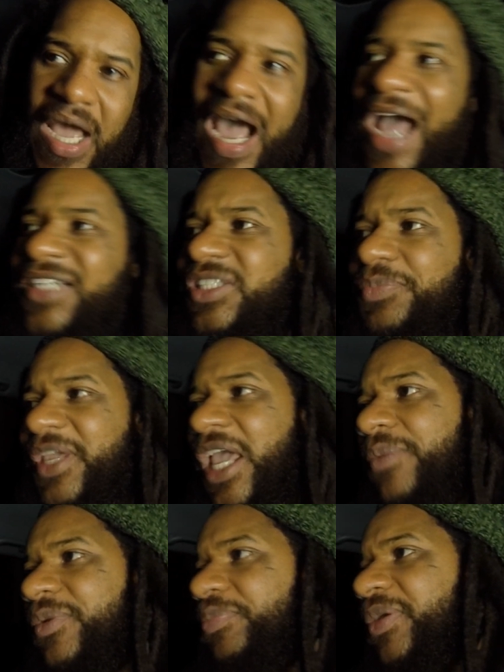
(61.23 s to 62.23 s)
I should be
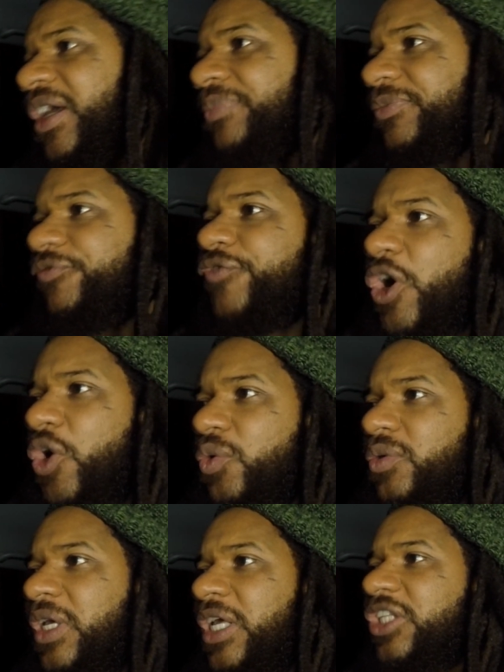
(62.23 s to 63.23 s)
able to pick up the
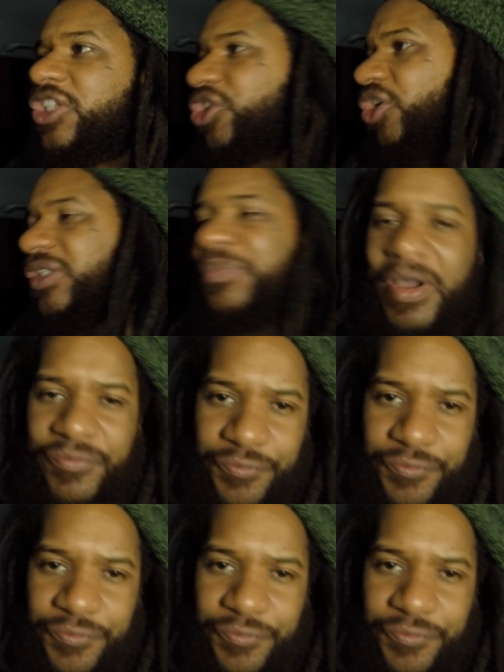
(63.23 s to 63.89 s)
phone to talk to my